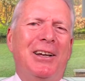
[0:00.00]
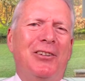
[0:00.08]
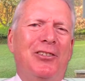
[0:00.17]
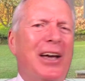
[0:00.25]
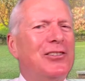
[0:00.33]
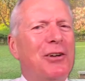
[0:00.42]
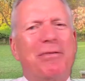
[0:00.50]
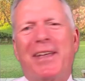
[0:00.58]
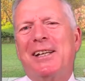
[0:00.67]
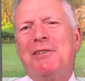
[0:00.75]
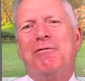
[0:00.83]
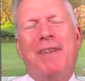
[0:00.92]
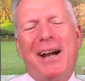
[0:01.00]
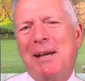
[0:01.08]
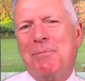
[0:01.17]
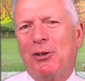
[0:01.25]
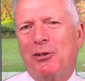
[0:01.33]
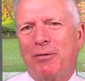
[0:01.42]
Sanjiv, thank you very
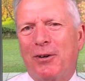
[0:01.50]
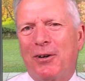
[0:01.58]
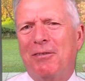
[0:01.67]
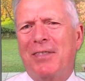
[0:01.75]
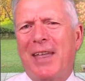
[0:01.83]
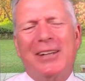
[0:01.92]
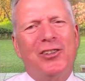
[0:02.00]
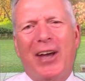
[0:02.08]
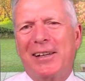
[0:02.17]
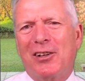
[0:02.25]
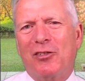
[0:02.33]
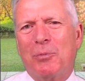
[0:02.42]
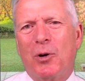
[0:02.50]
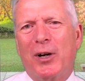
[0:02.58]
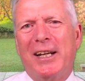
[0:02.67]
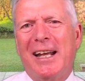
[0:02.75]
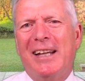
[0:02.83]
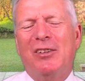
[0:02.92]
much for that chat this
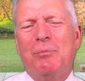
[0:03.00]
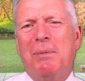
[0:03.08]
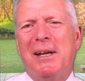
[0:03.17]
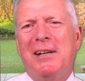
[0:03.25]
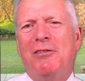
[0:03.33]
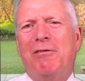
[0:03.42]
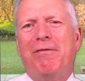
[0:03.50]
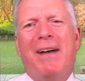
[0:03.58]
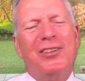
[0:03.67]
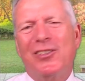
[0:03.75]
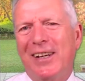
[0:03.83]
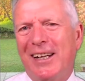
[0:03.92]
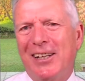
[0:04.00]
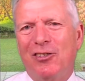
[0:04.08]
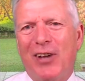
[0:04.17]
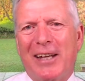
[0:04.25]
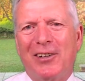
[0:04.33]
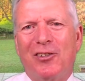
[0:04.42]
morning. It's been fascinating
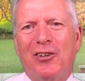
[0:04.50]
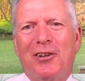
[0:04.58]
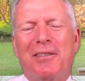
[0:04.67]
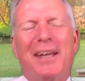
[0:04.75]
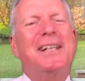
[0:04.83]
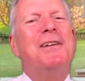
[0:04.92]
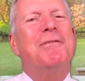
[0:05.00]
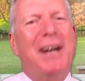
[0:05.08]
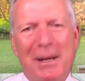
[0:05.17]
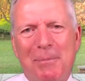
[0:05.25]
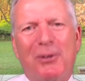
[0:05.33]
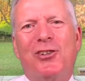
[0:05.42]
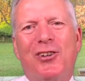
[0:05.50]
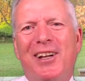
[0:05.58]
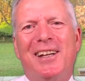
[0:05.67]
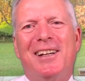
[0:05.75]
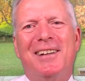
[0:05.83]
chatting to you. Thank you very much indeed.